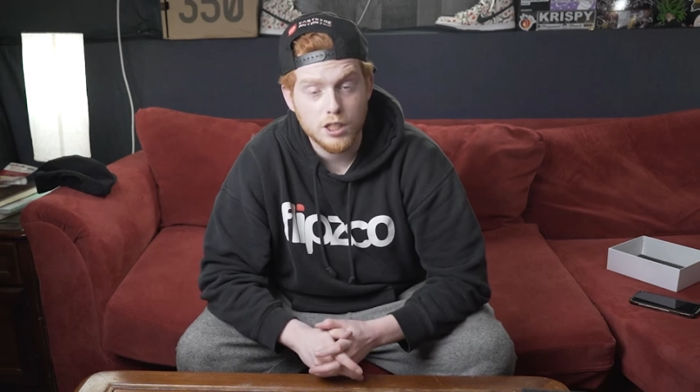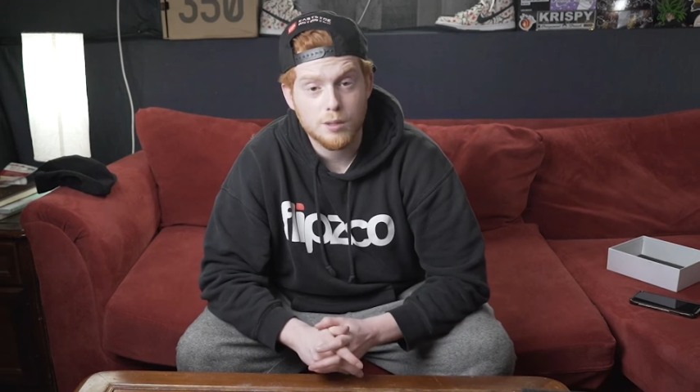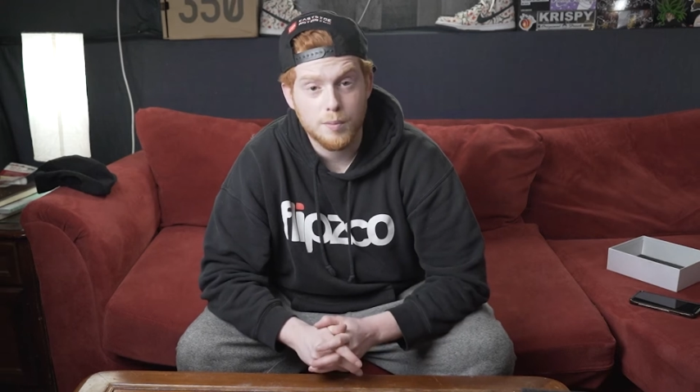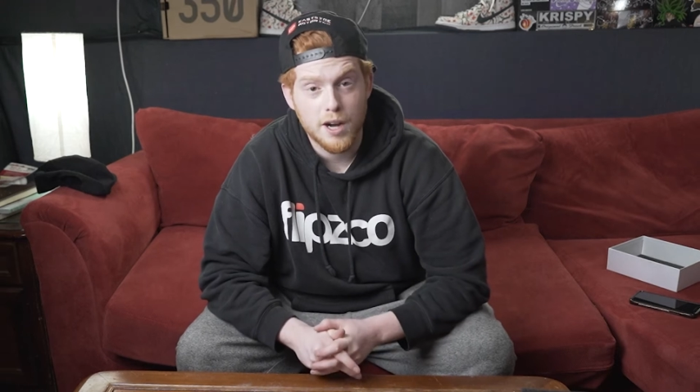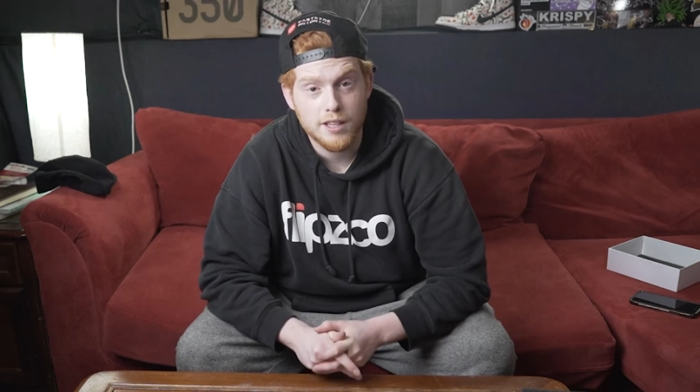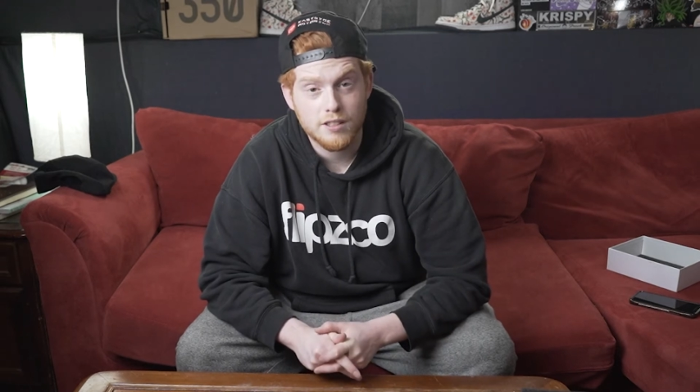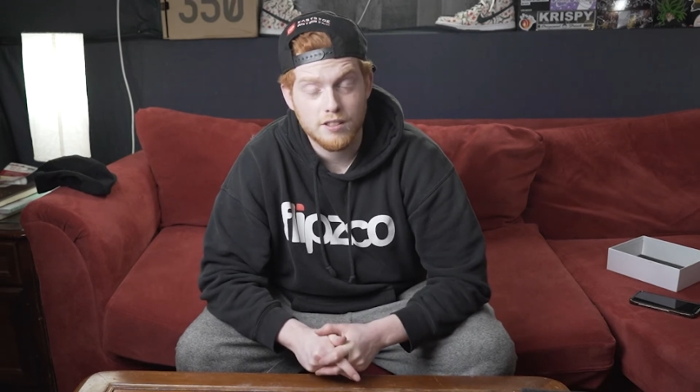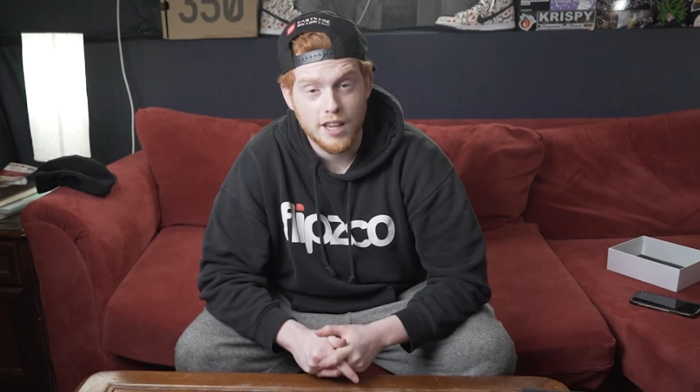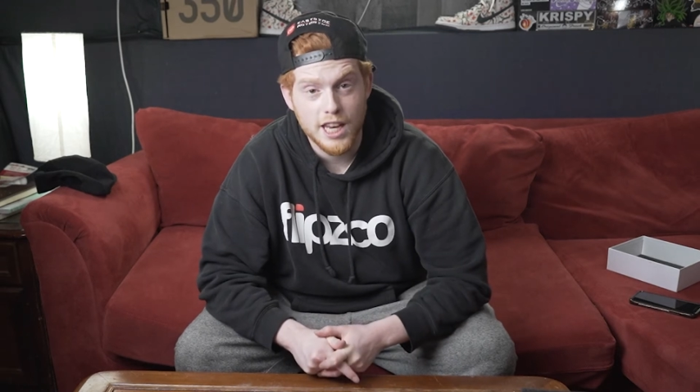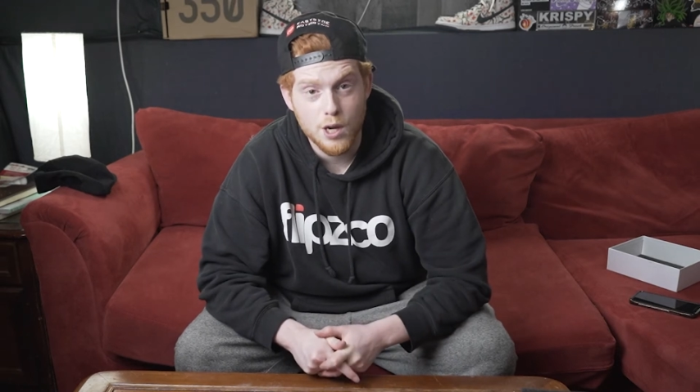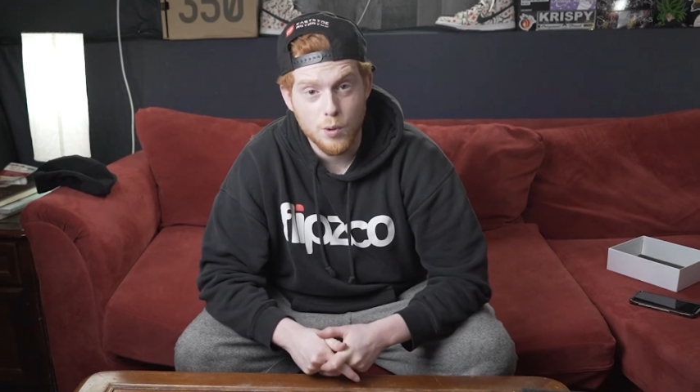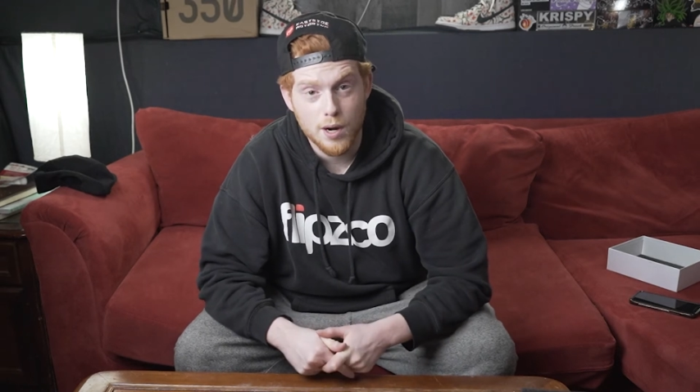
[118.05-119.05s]
response is
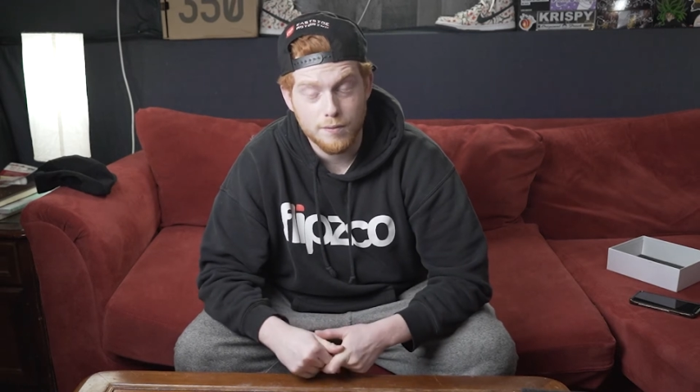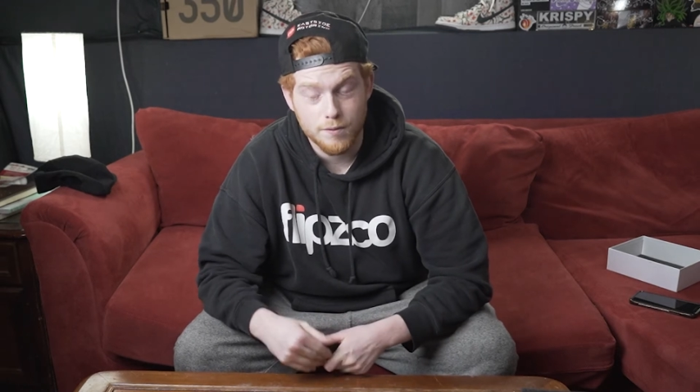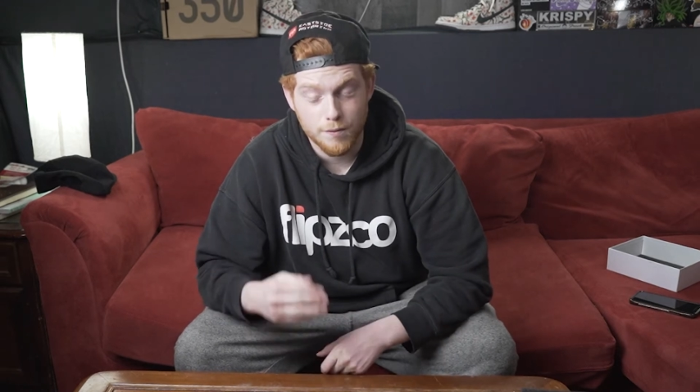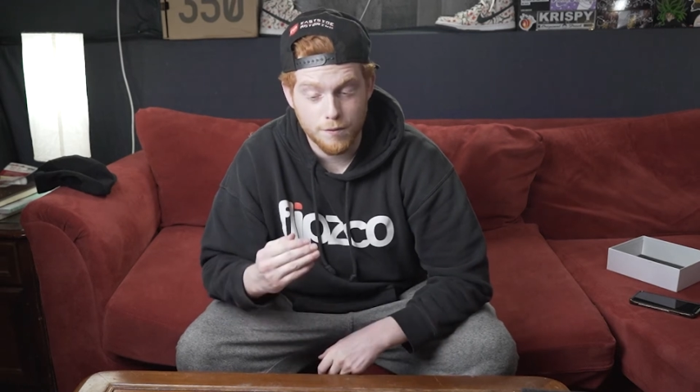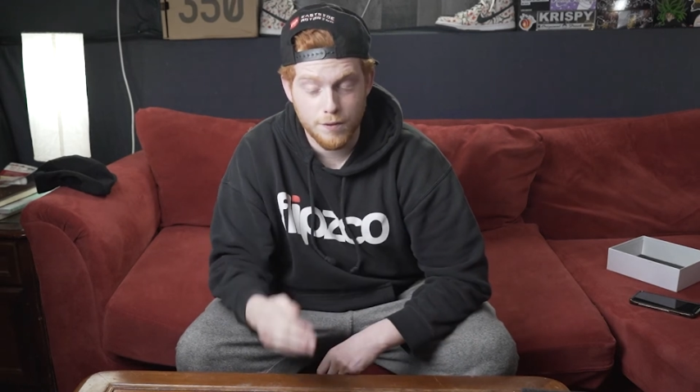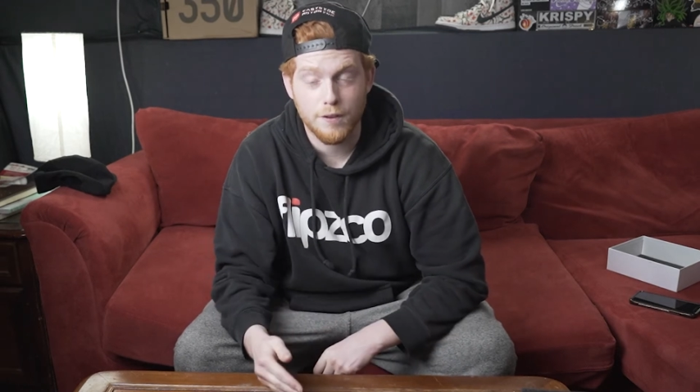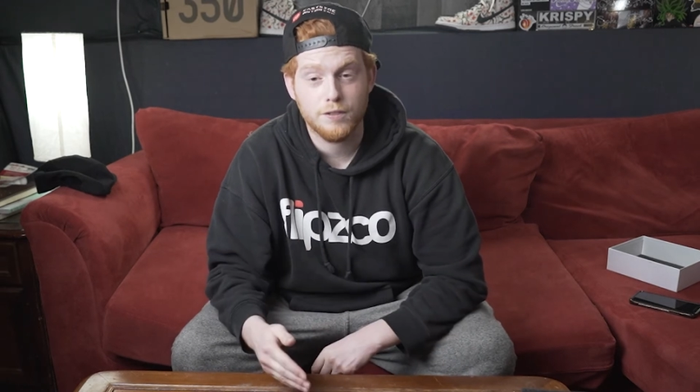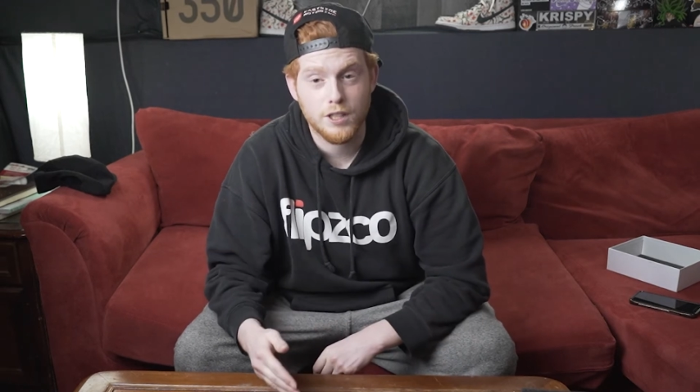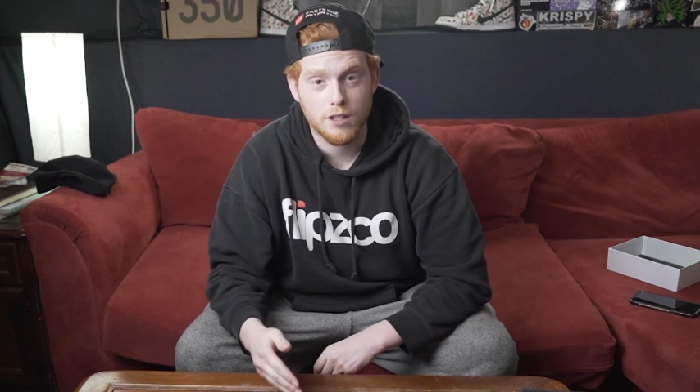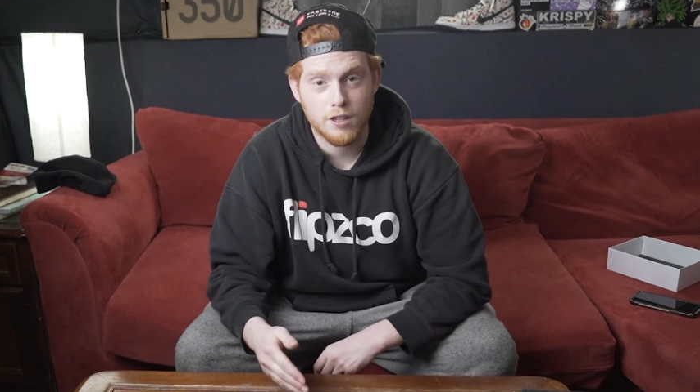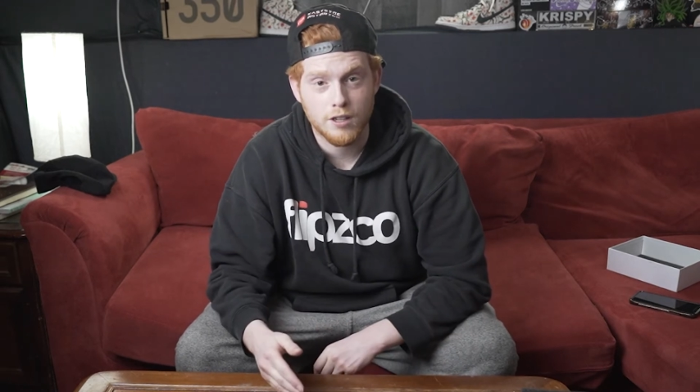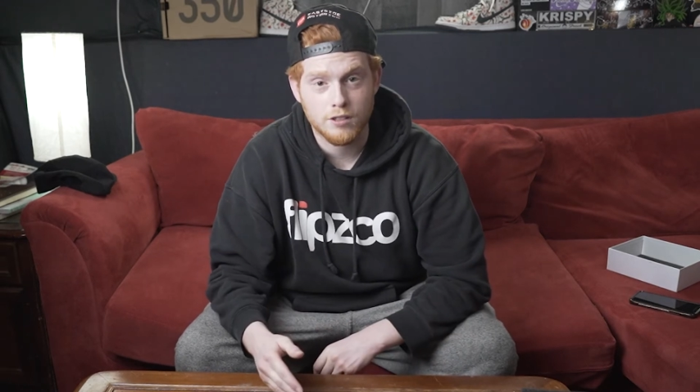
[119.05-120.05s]
anywhere from 50
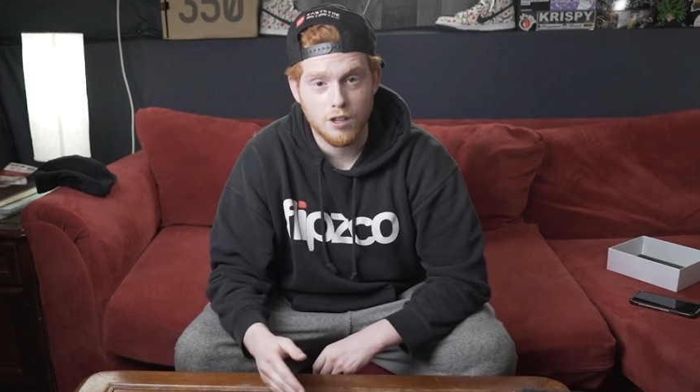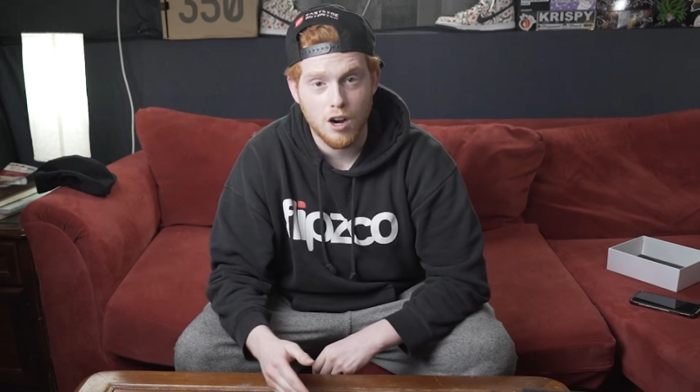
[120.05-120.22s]
hertz